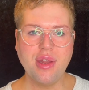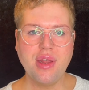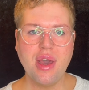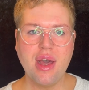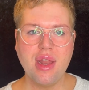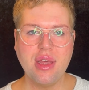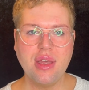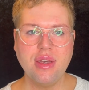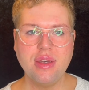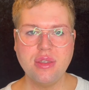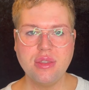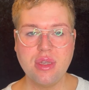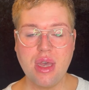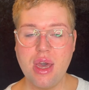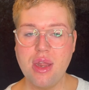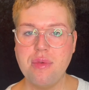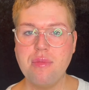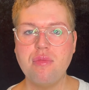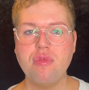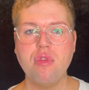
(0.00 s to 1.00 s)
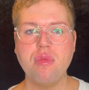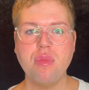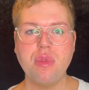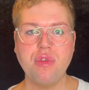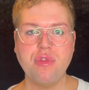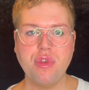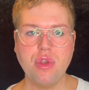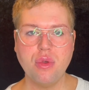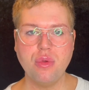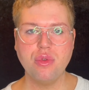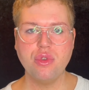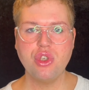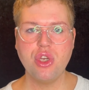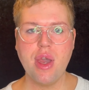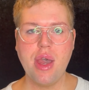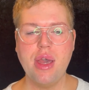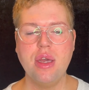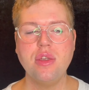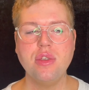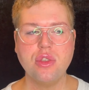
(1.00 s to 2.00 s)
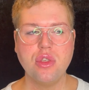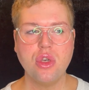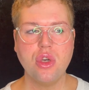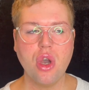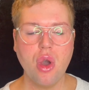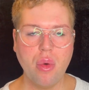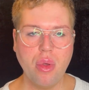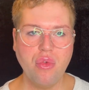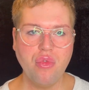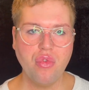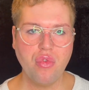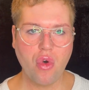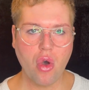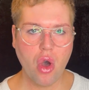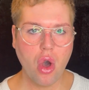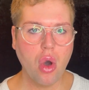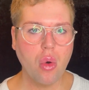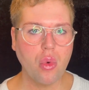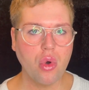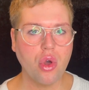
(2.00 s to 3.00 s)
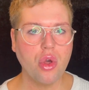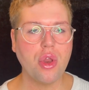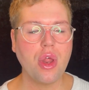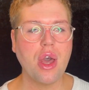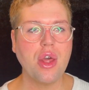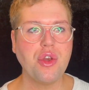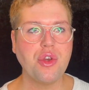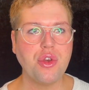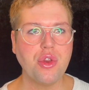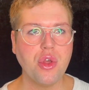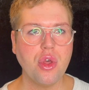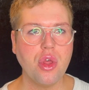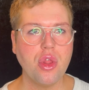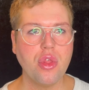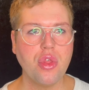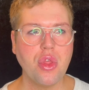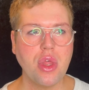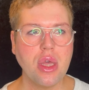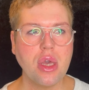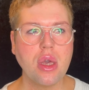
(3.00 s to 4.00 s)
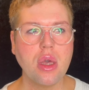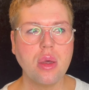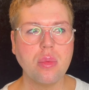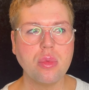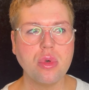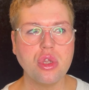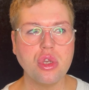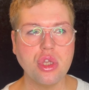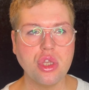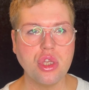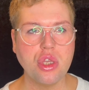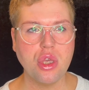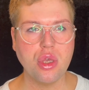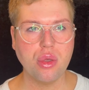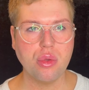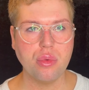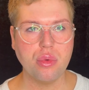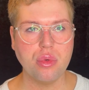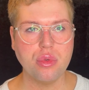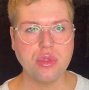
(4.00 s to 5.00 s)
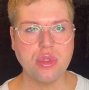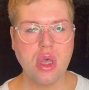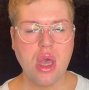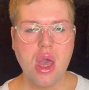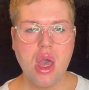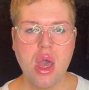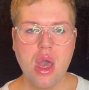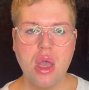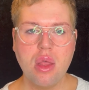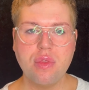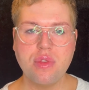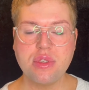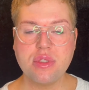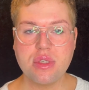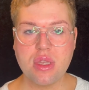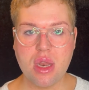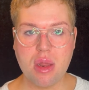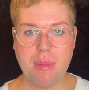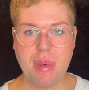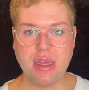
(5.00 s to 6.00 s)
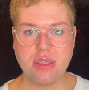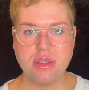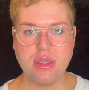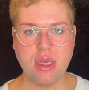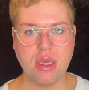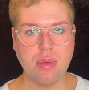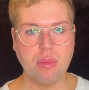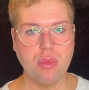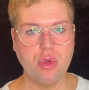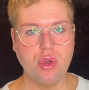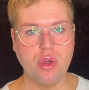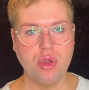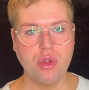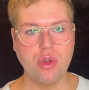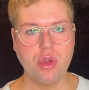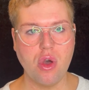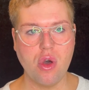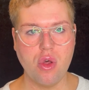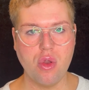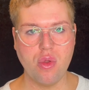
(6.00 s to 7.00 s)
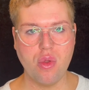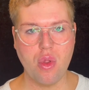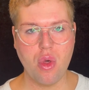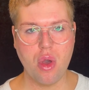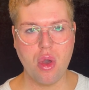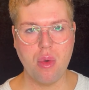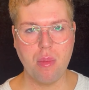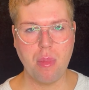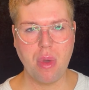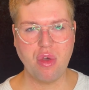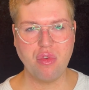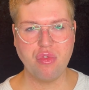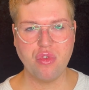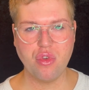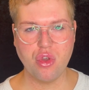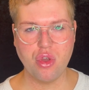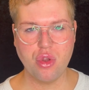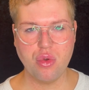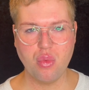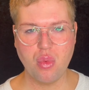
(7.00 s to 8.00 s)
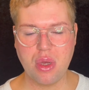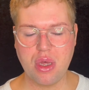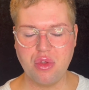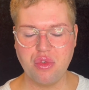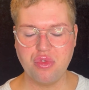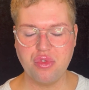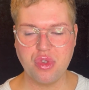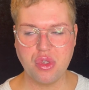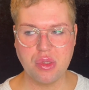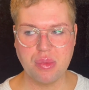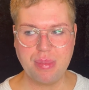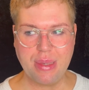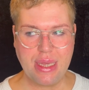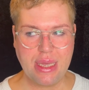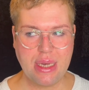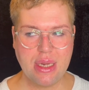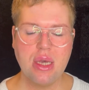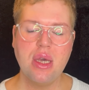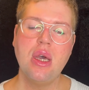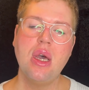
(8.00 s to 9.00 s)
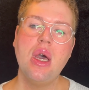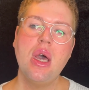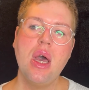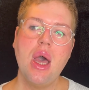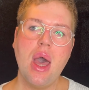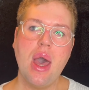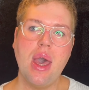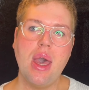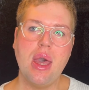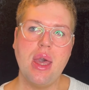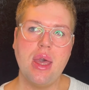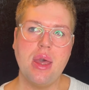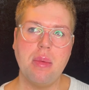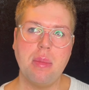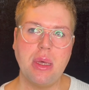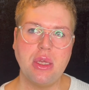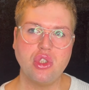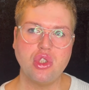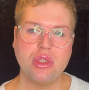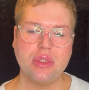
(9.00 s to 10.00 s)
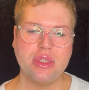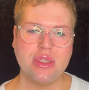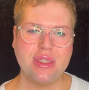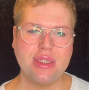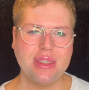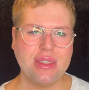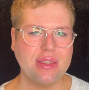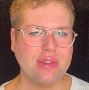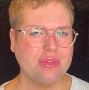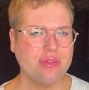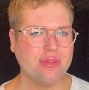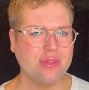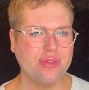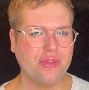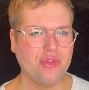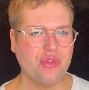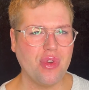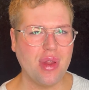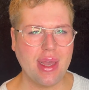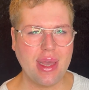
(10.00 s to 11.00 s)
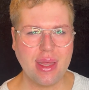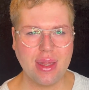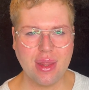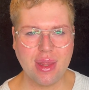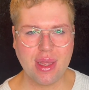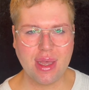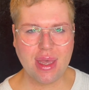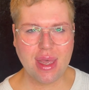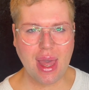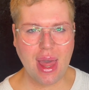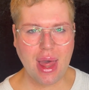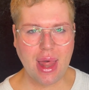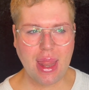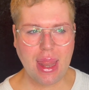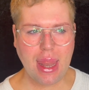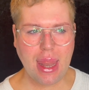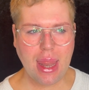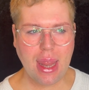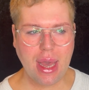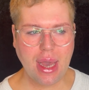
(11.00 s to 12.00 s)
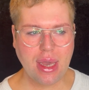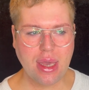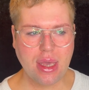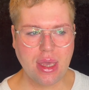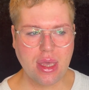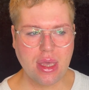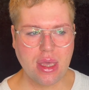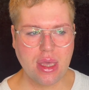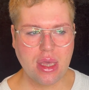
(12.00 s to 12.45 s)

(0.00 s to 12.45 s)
darlings, Adam from the future. So going forward, I don't think I'm going to use the cinematic mode on my phone while filming. I just didn't really like